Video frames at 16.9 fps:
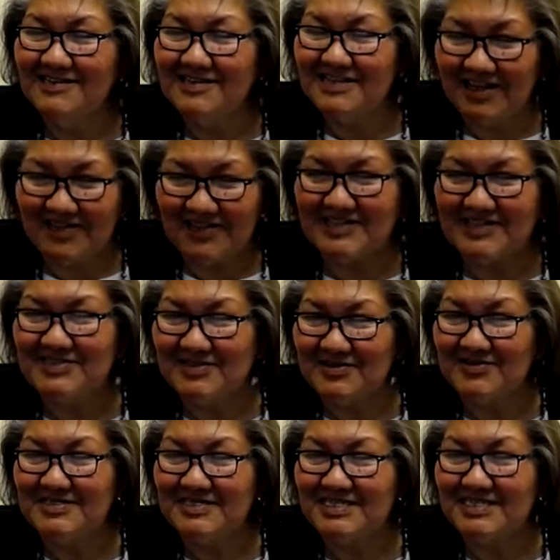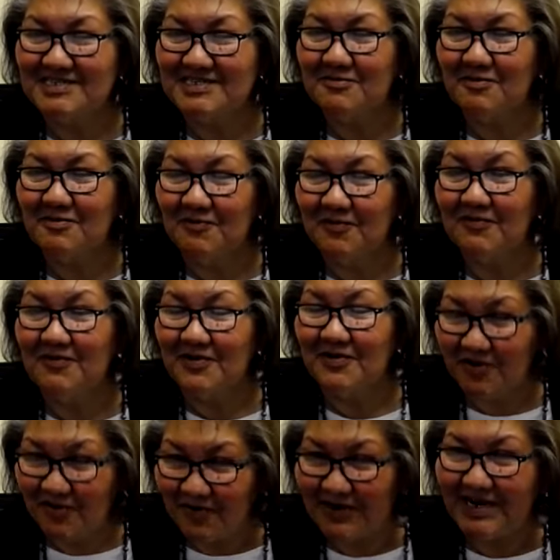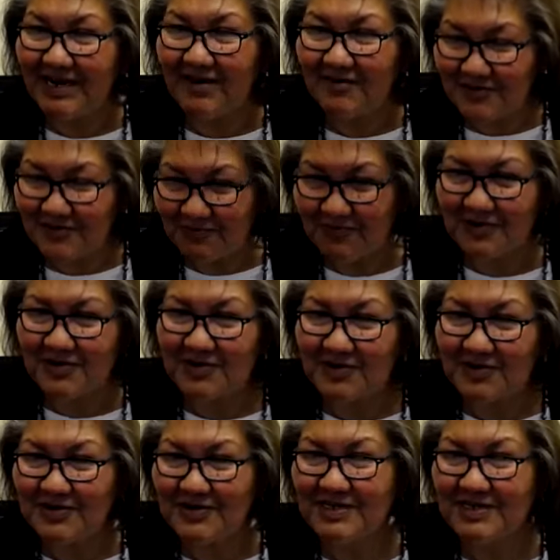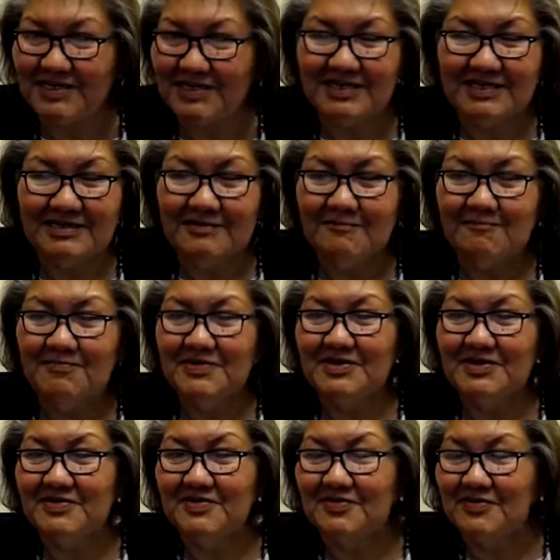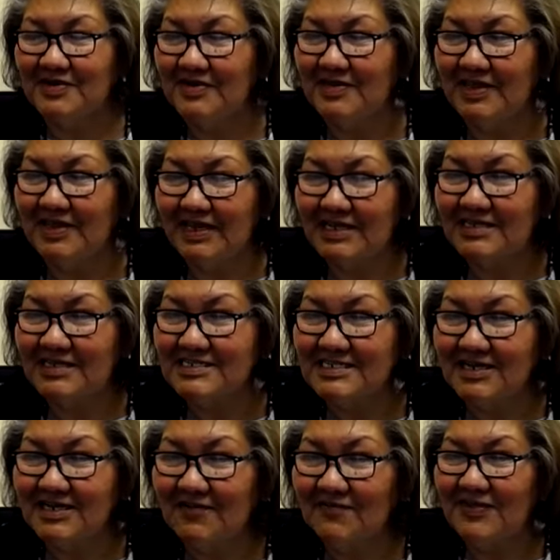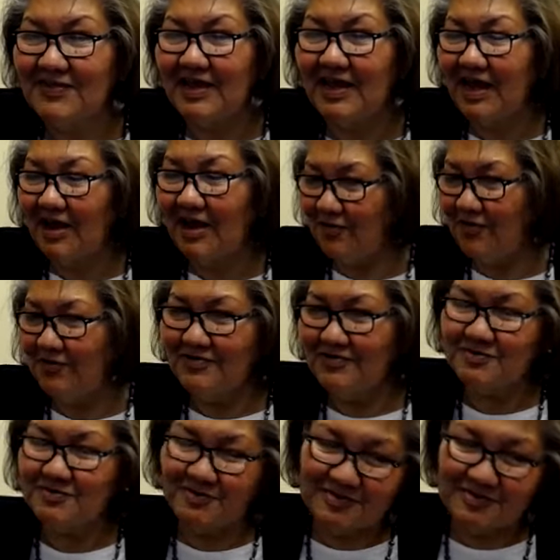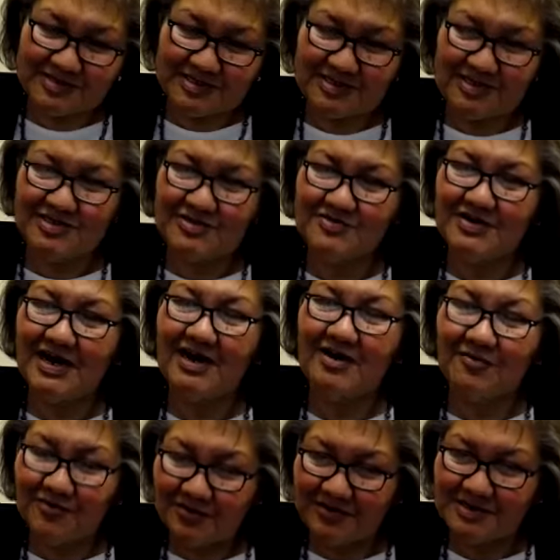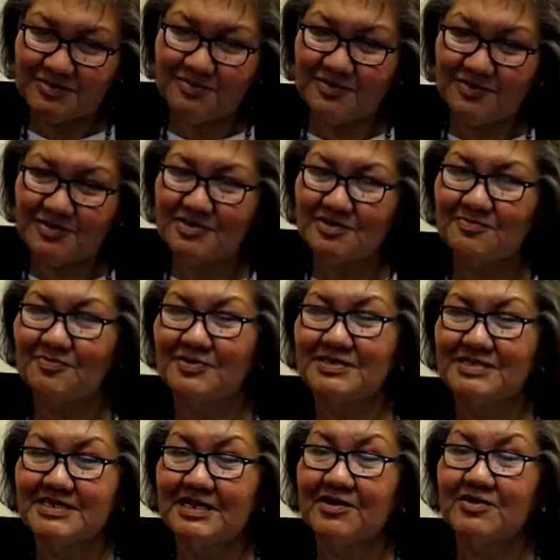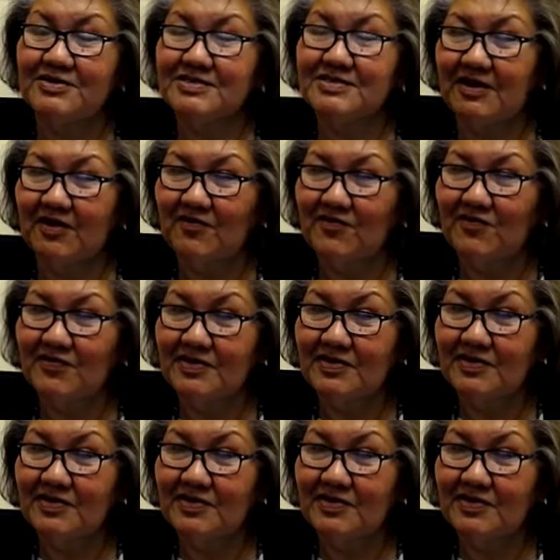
tell us those things when we were going out with her to to collect stuff that how we were supposed to do how we were supposed to present ourselves